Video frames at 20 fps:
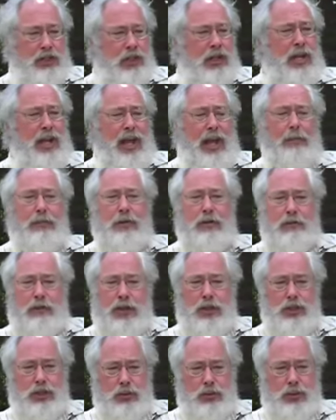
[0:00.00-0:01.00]
to happen
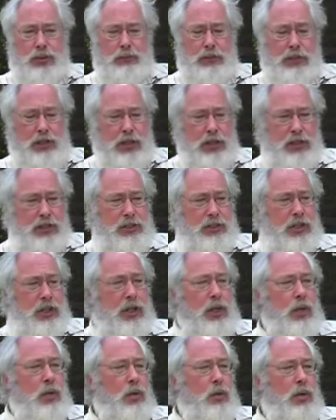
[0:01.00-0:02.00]
eventually because
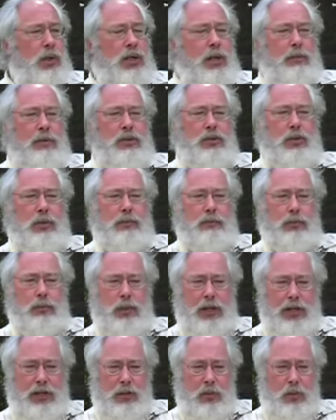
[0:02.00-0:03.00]
we're coming to a
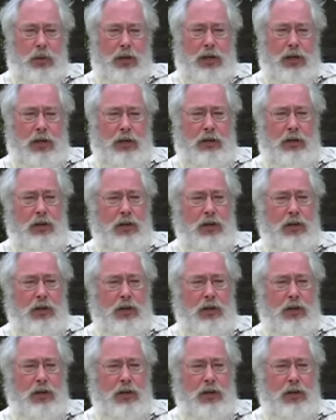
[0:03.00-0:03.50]
brink where